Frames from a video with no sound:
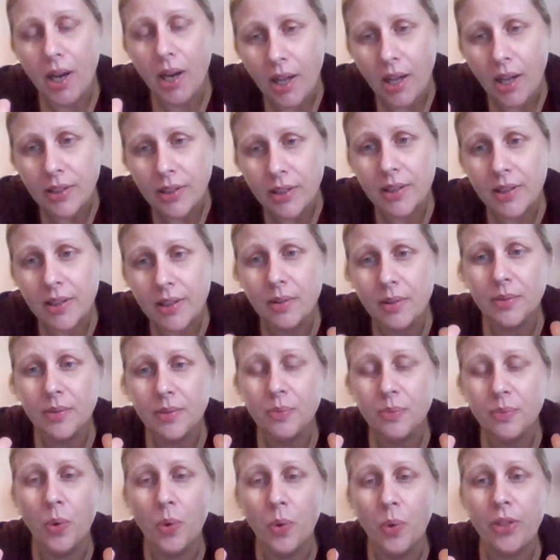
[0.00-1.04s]
And
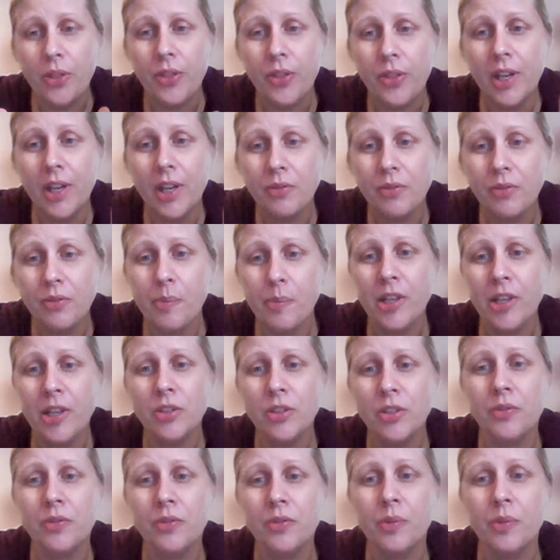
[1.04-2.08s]
with the
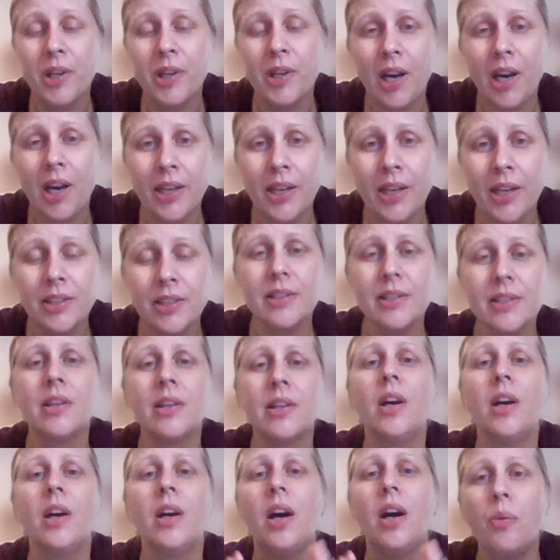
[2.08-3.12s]
information from the guidance
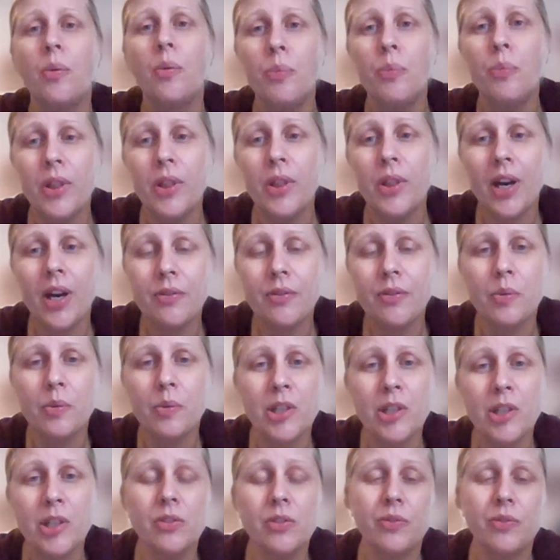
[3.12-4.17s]
and with that
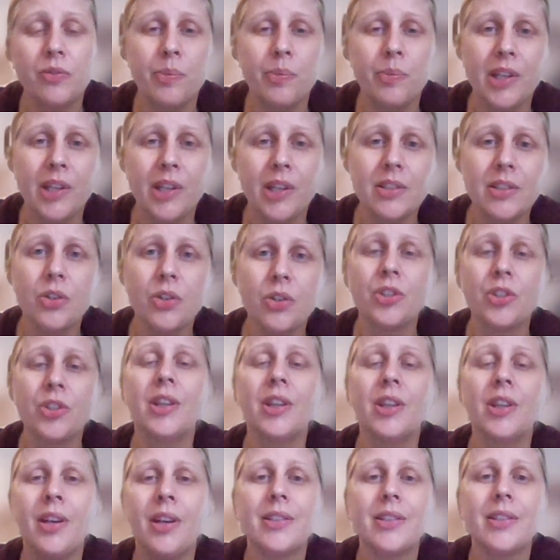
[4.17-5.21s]
information from that
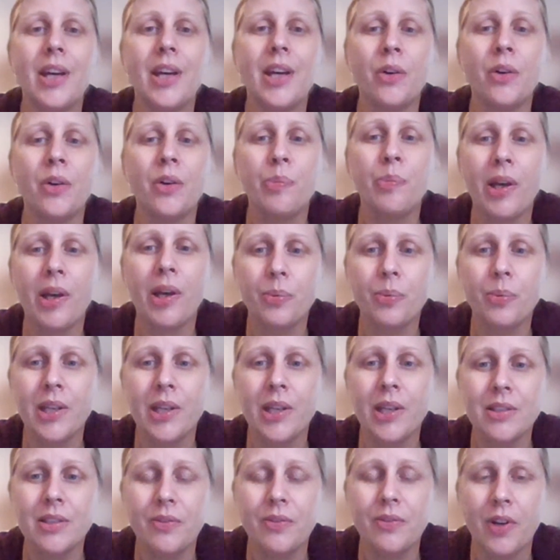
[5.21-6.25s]
discussion, that's how the
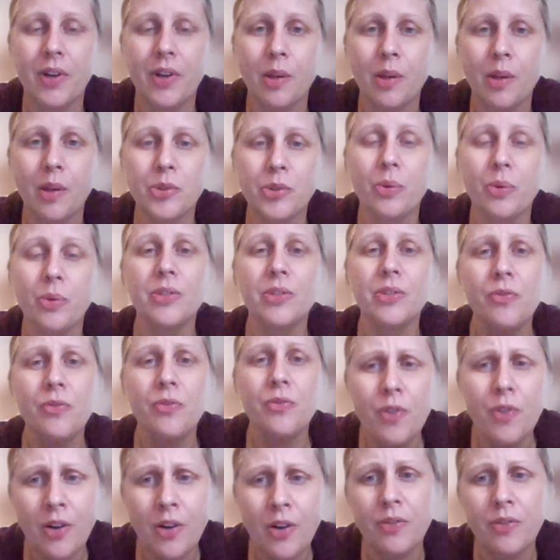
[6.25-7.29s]
pathway is developed. So it's
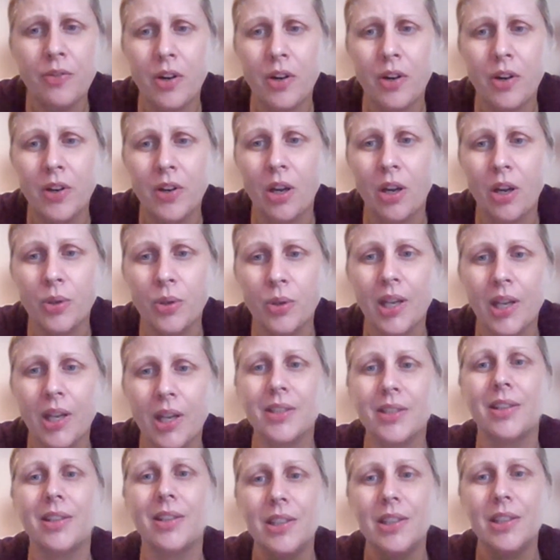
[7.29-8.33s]
very, very
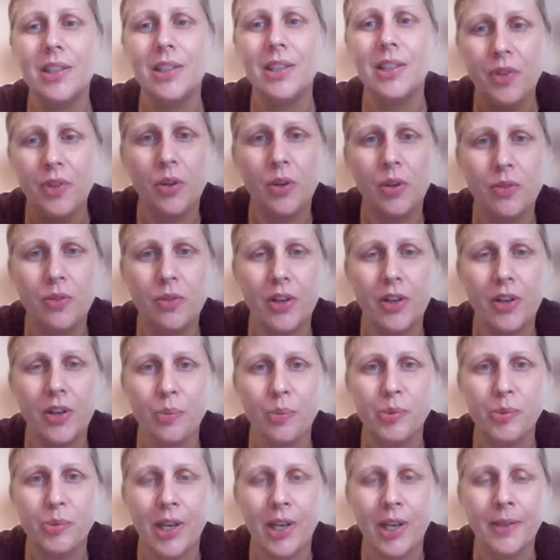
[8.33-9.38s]
localised and it's very, very
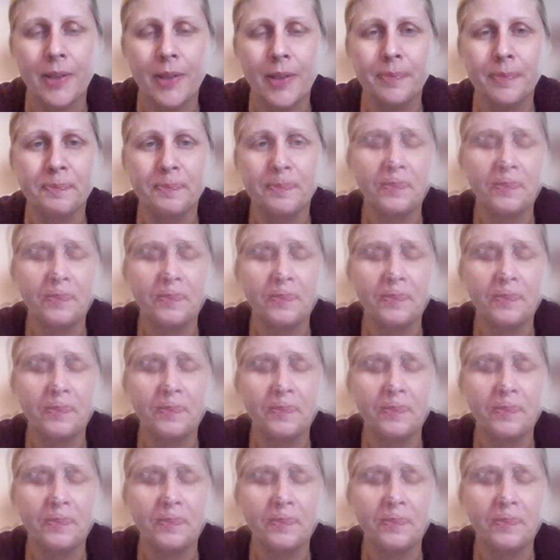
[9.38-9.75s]
up to date.